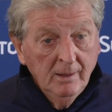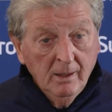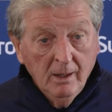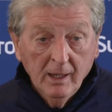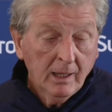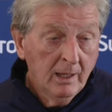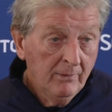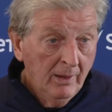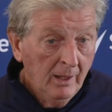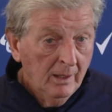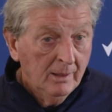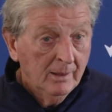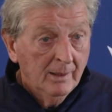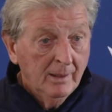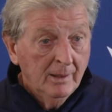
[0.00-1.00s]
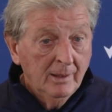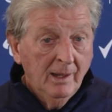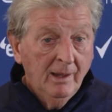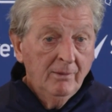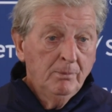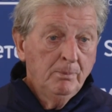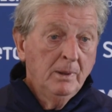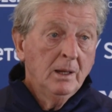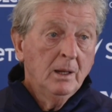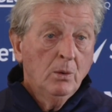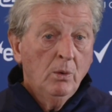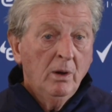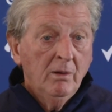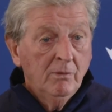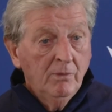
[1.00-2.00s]
I give it, and have been
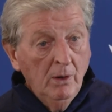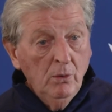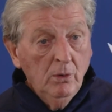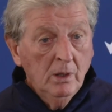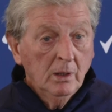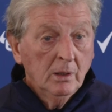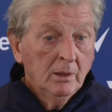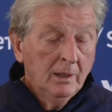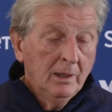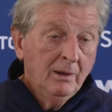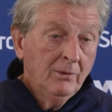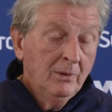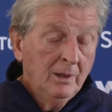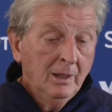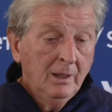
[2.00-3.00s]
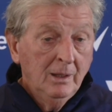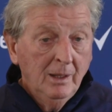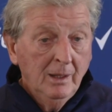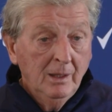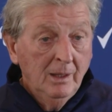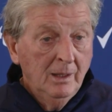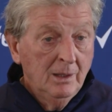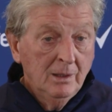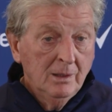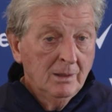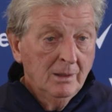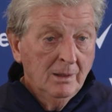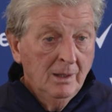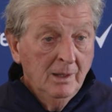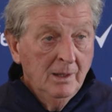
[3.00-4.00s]
quite vocal even in, in,
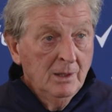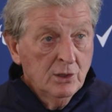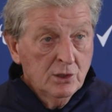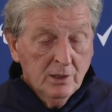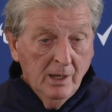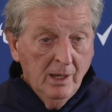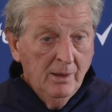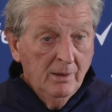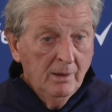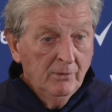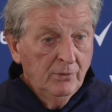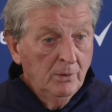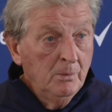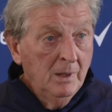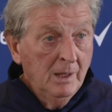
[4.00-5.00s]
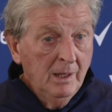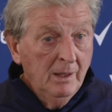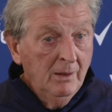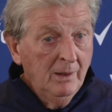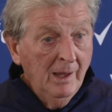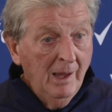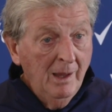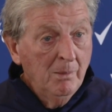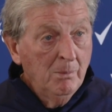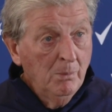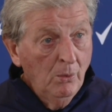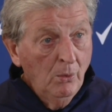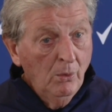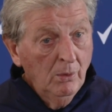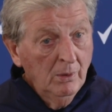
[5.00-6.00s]
in saying that for me,
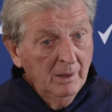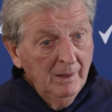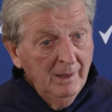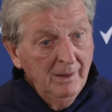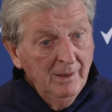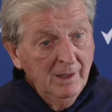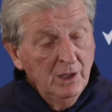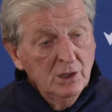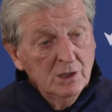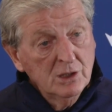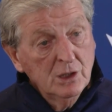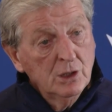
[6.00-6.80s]
handball in these